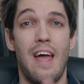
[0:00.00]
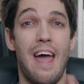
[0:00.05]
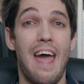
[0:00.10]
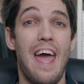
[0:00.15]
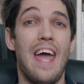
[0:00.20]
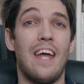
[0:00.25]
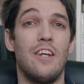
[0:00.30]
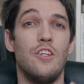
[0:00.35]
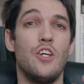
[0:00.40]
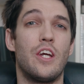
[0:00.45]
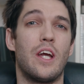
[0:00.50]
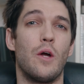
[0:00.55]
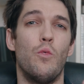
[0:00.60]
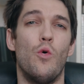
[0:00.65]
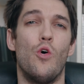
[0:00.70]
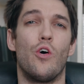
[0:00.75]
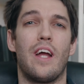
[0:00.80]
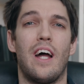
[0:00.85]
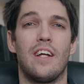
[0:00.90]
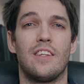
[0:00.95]
and you can
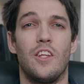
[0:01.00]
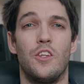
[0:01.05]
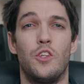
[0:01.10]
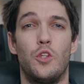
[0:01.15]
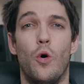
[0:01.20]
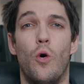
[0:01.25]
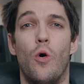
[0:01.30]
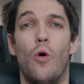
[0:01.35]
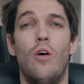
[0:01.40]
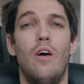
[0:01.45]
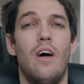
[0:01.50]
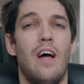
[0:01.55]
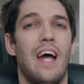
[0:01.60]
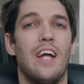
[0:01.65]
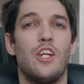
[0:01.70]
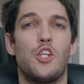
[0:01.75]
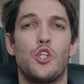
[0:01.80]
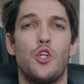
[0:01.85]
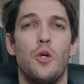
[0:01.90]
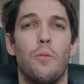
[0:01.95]
walk out the door
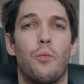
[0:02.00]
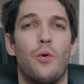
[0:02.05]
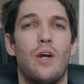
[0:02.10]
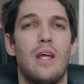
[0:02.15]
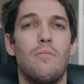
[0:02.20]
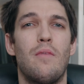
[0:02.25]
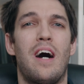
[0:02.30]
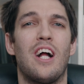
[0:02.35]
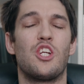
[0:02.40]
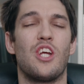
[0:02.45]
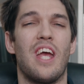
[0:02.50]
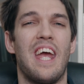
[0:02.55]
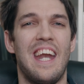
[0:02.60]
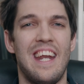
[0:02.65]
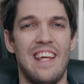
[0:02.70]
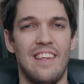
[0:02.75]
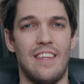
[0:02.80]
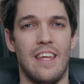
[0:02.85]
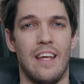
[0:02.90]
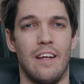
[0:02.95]
and shoot pretty much
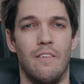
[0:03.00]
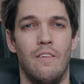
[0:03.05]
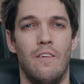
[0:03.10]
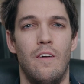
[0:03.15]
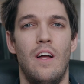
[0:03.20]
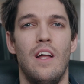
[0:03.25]
anything.